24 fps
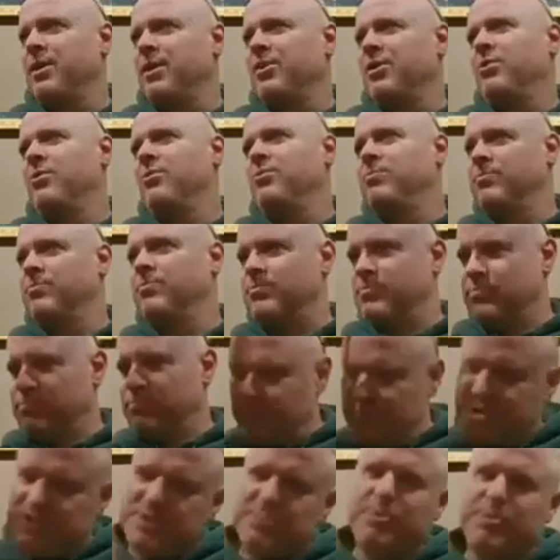I'll
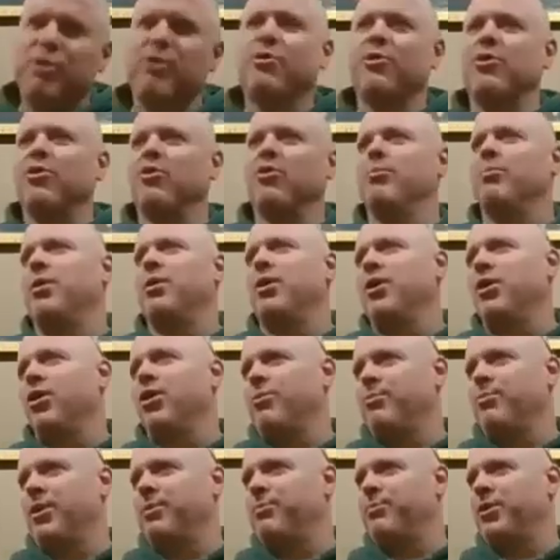smear it
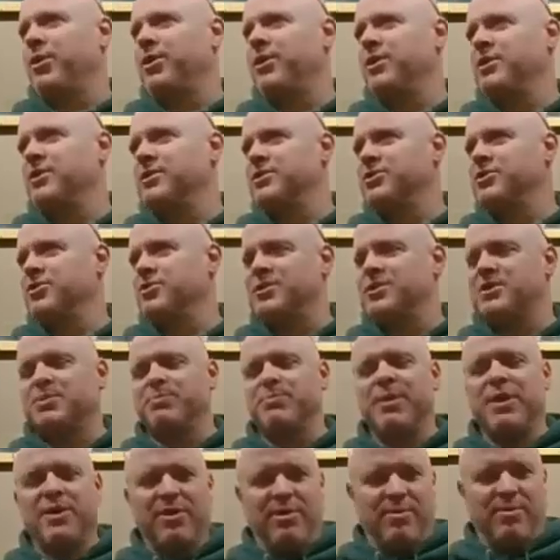on my body. So he
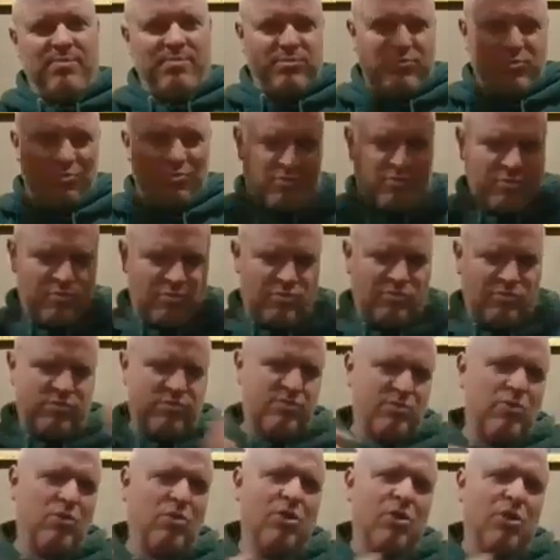smeared it
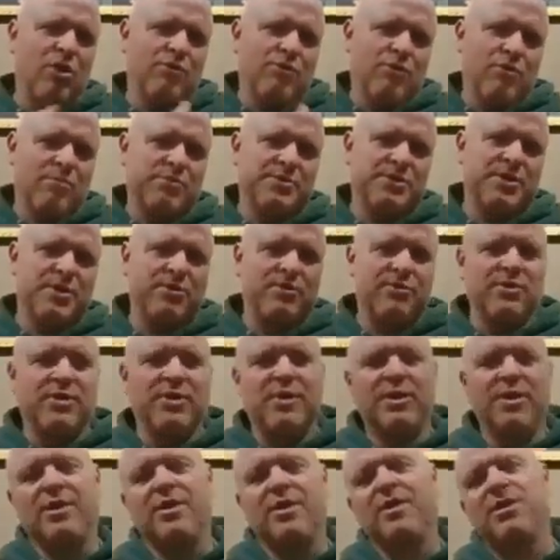all over himself.
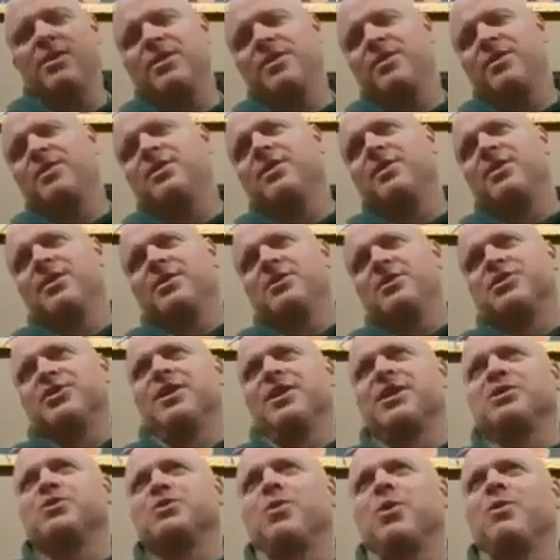
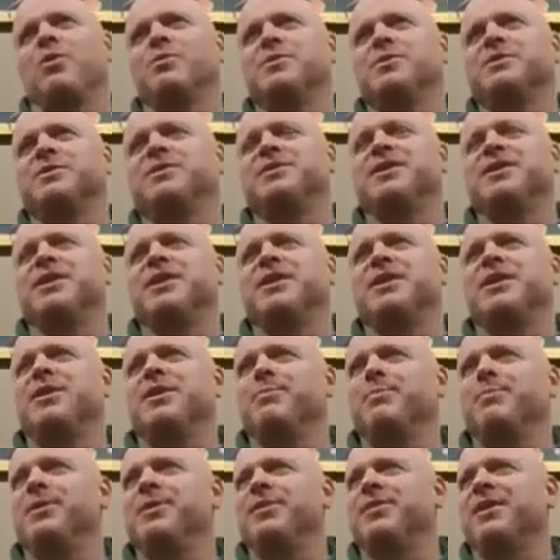So that's why we see
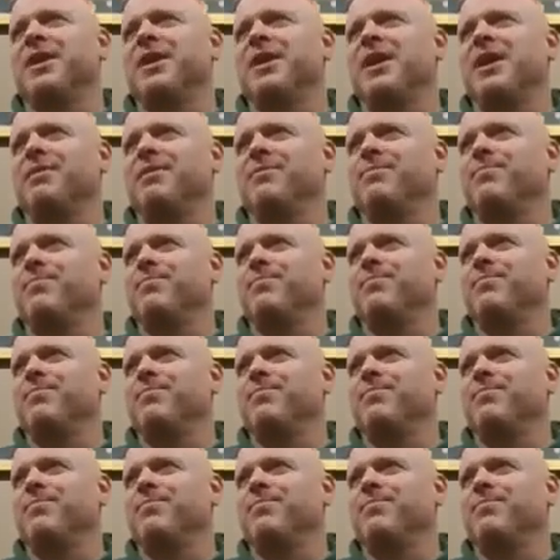him in that